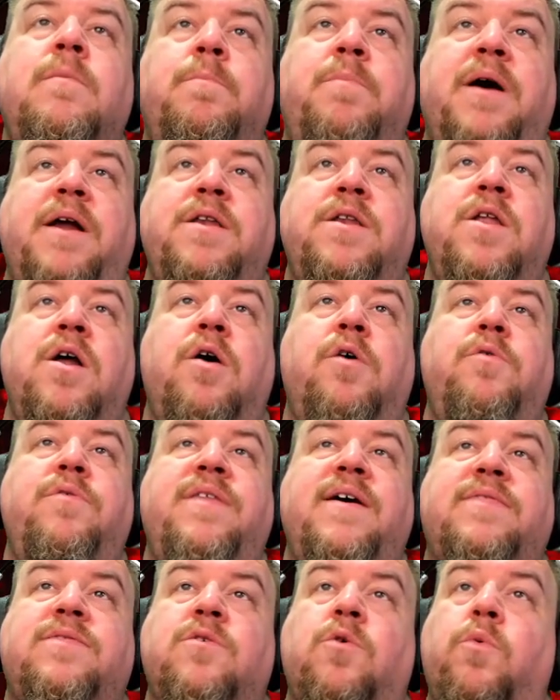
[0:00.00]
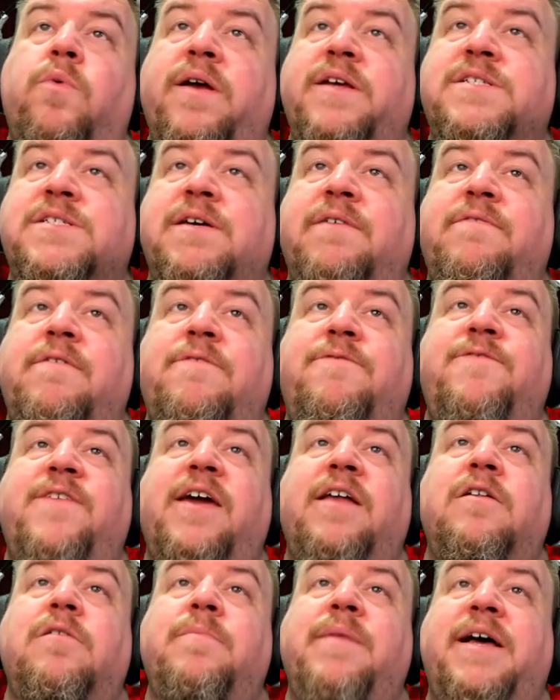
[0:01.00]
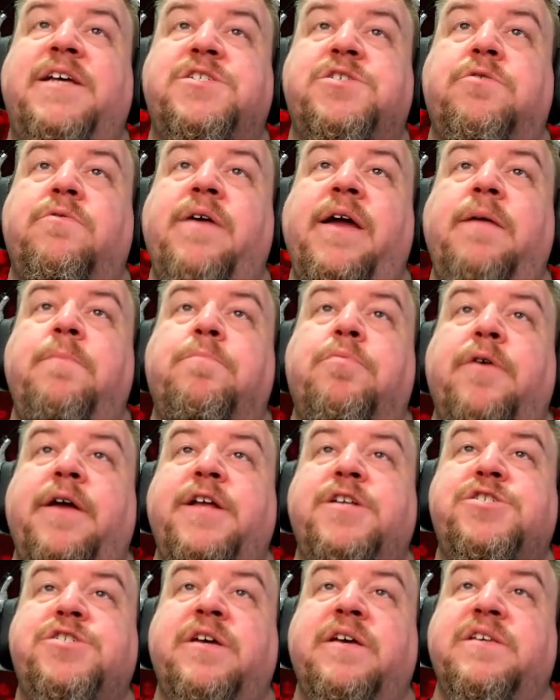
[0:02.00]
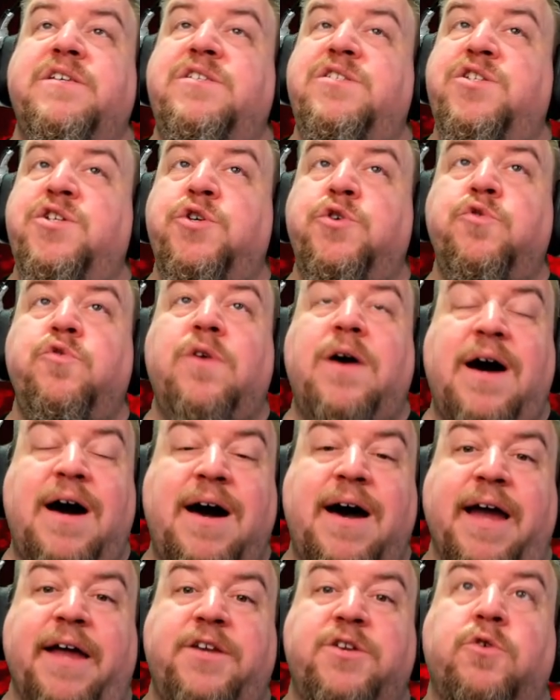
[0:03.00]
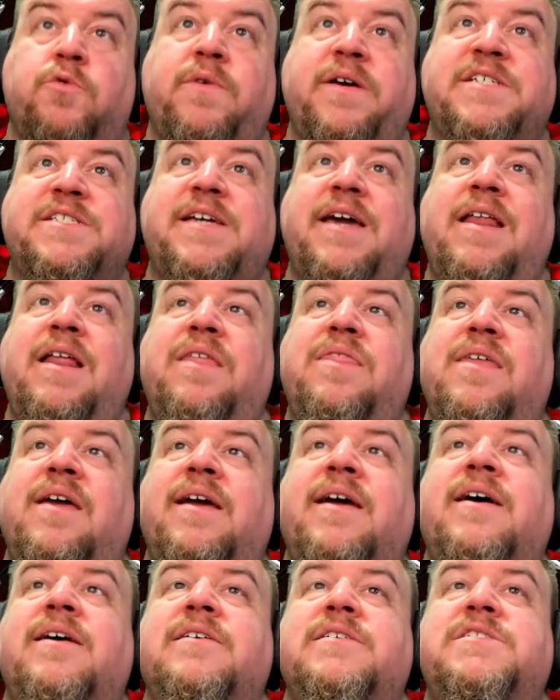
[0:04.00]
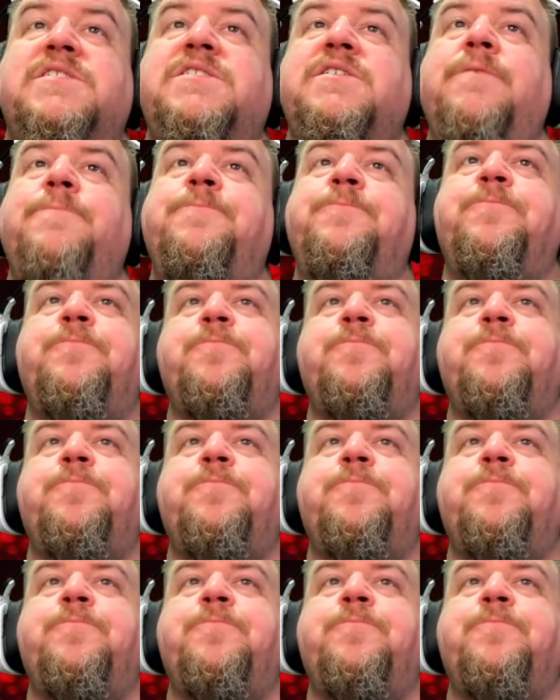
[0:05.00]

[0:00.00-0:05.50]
but know that the risk of a fatal masquerade breach is too high to risk anything else.